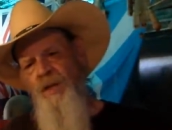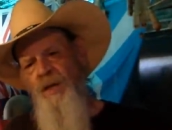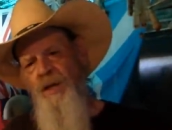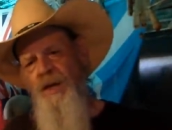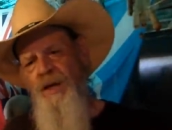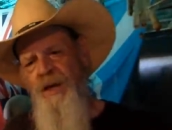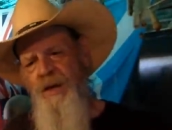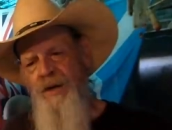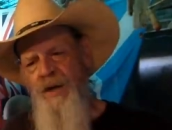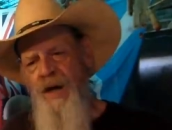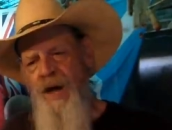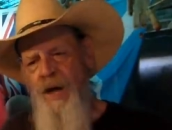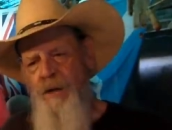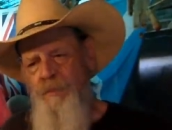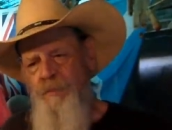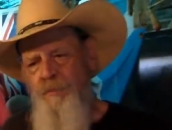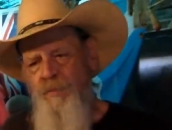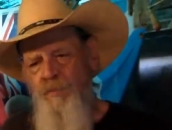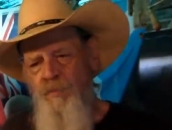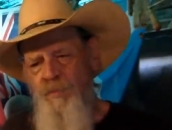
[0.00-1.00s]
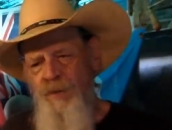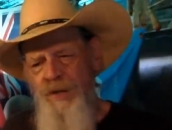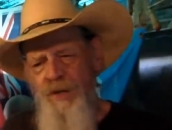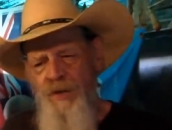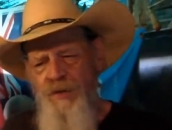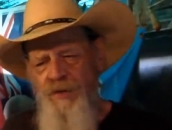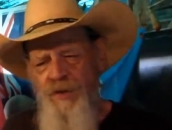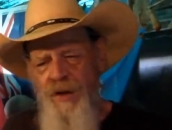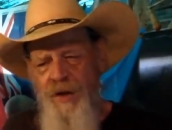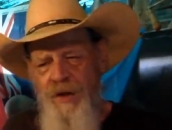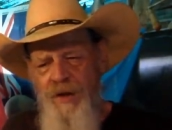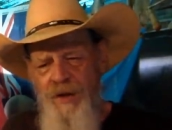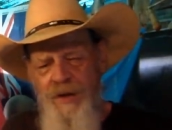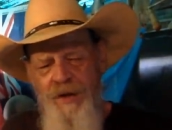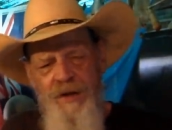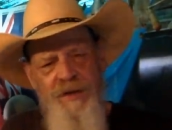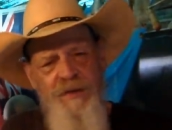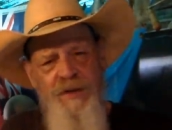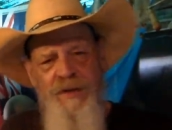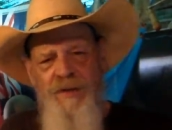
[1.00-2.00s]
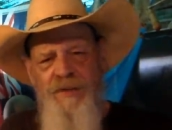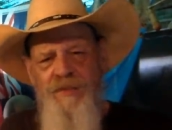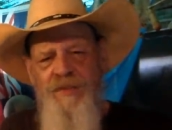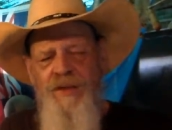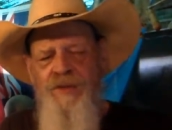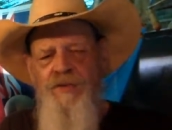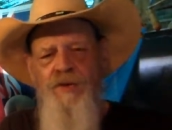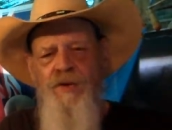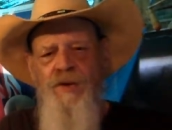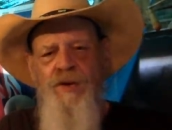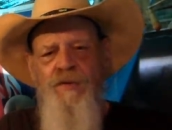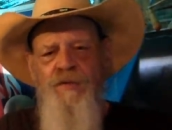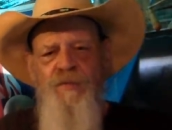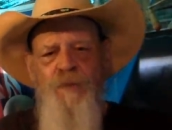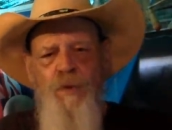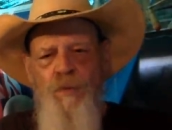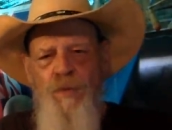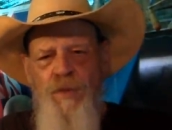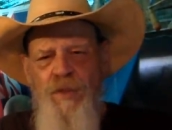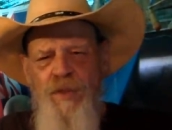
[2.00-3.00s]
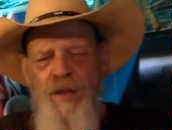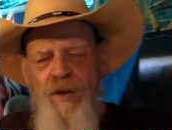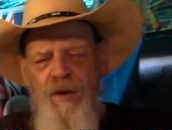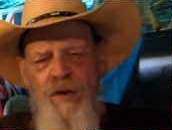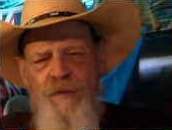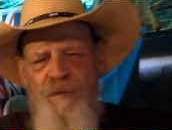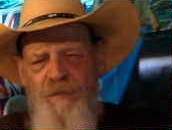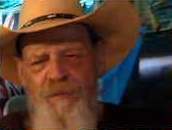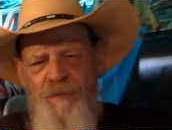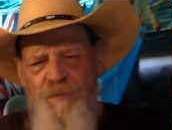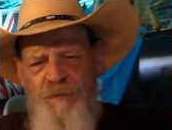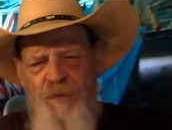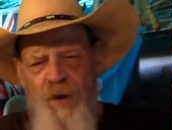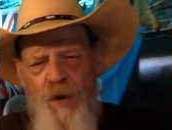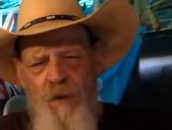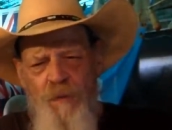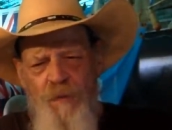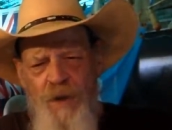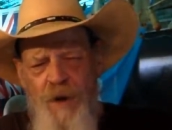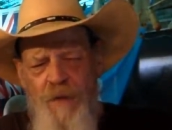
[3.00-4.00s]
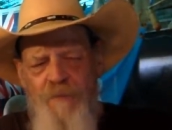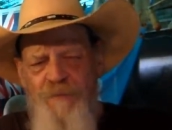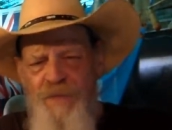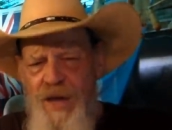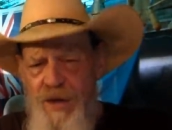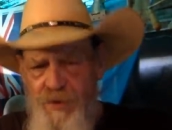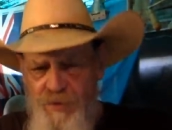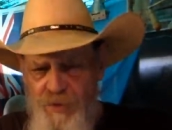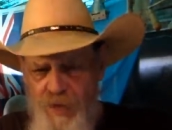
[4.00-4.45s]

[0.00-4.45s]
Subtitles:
and things are gonna flow very fast